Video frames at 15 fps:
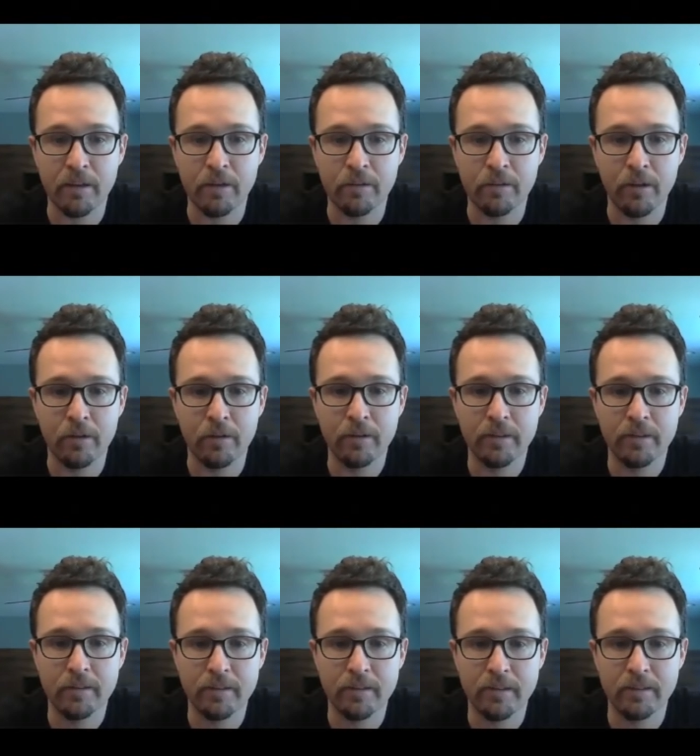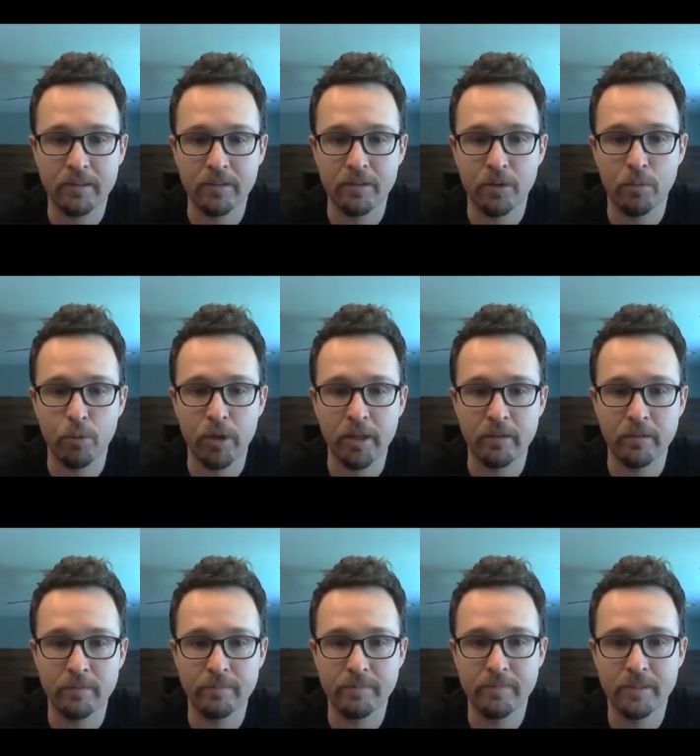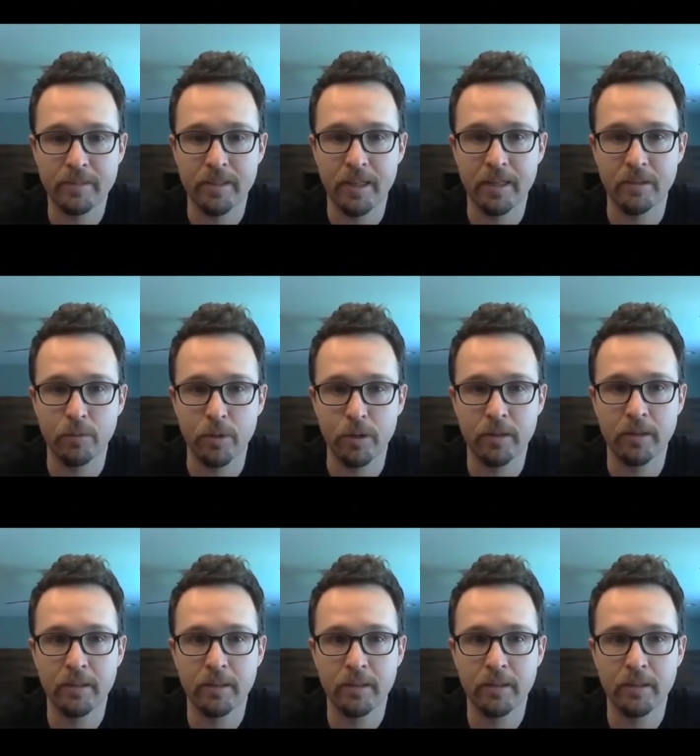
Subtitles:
Oh no, no bueno, it's not gonna work.